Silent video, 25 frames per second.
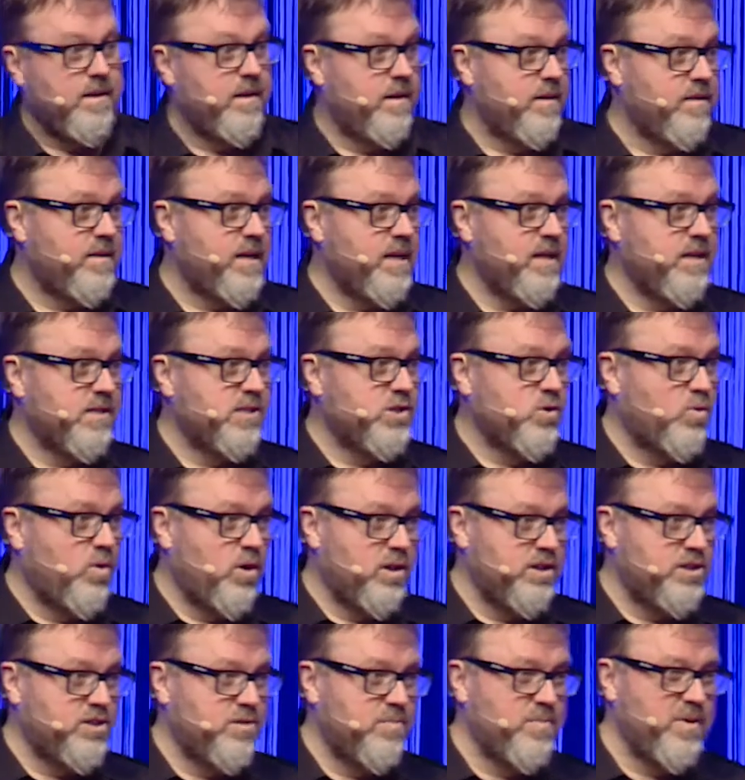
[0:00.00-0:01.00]
Then there's
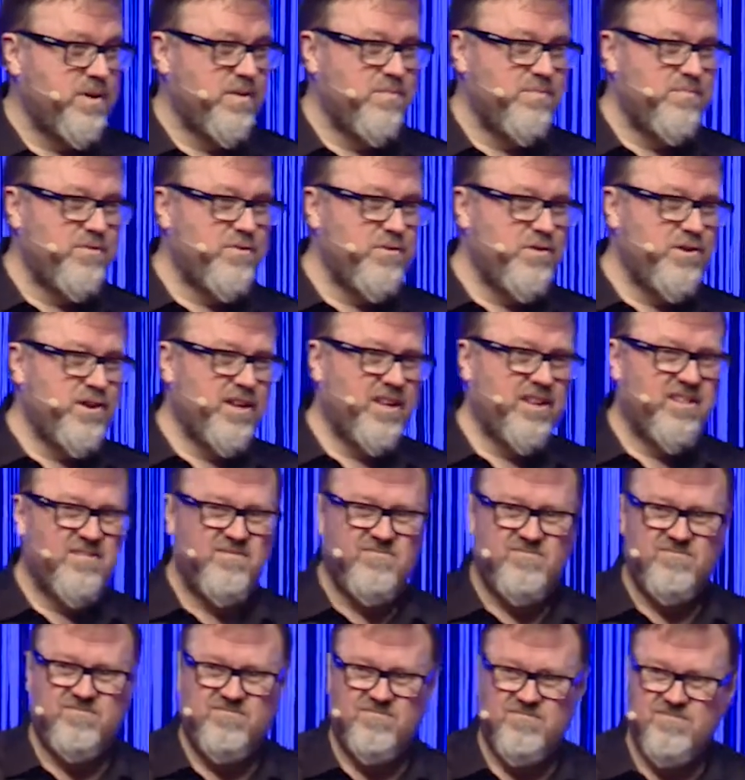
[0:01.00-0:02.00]
quantum computing.
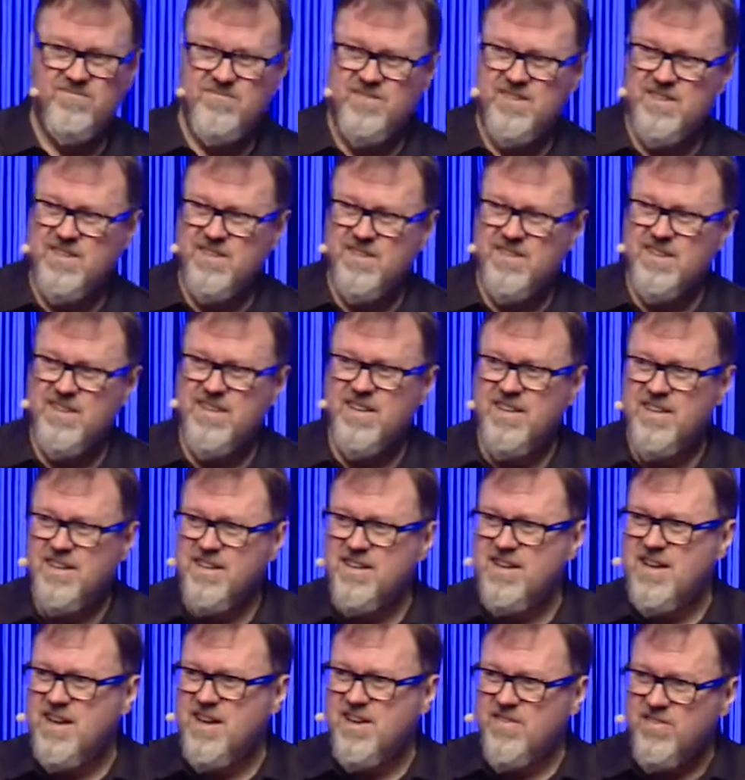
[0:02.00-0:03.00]

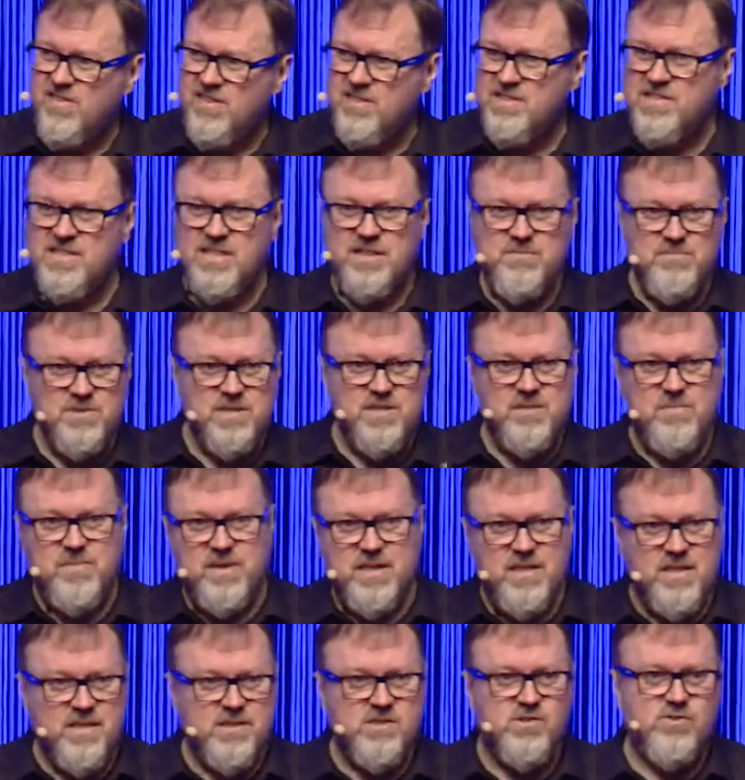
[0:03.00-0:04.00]
Now, this seems to
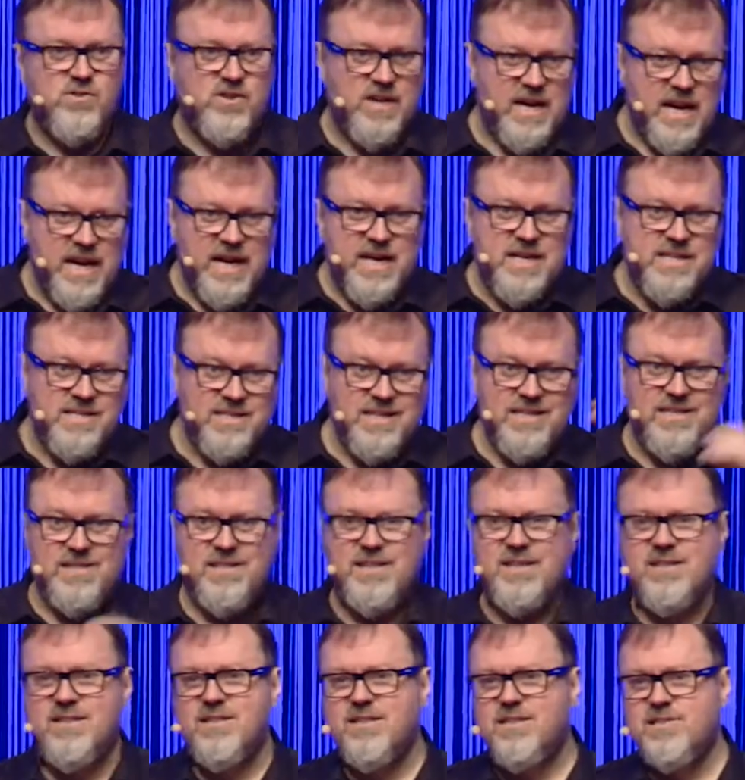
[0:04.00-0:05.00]
be this sort of hazy
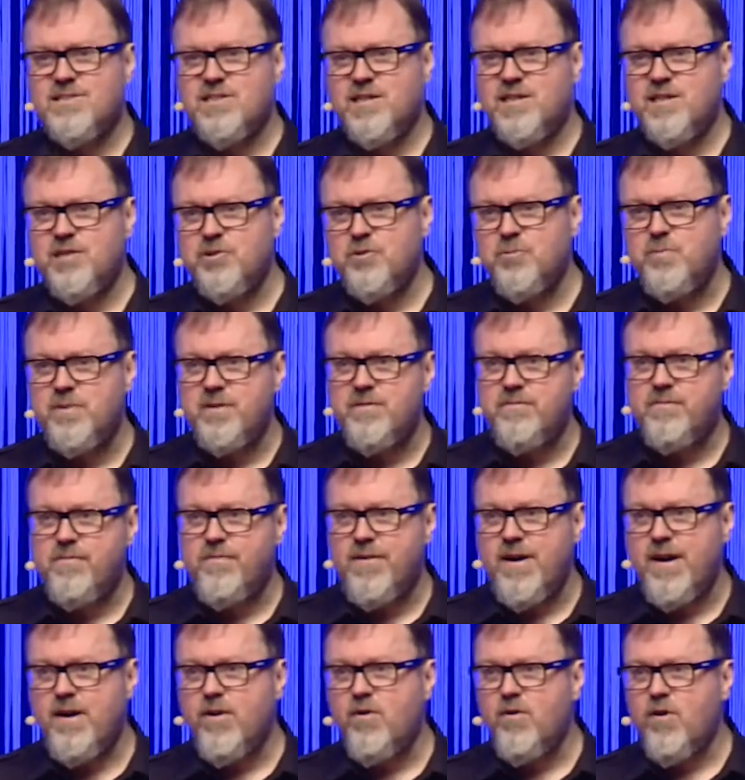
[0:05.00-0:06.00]
thing that's a little bit
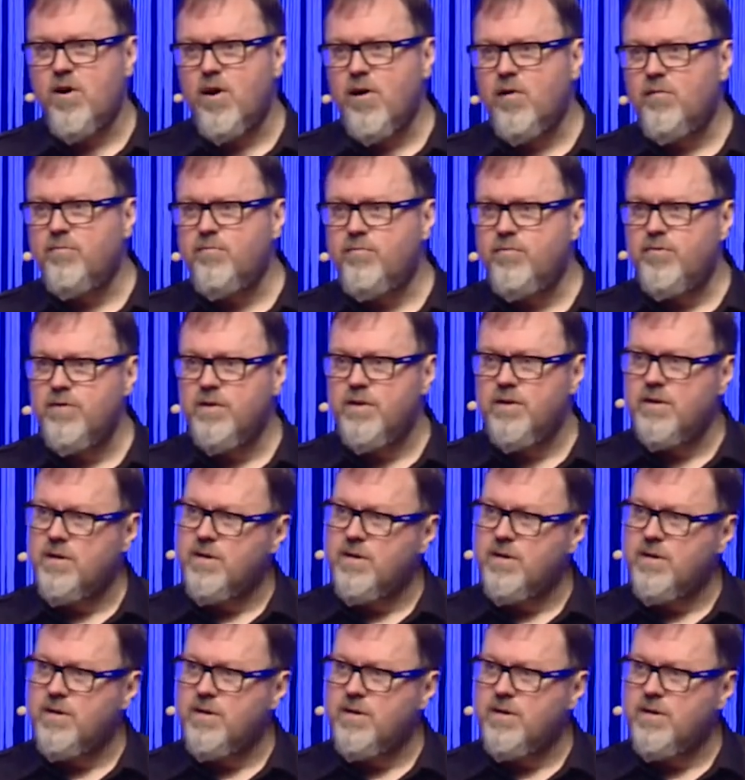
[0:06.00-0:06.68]
far off,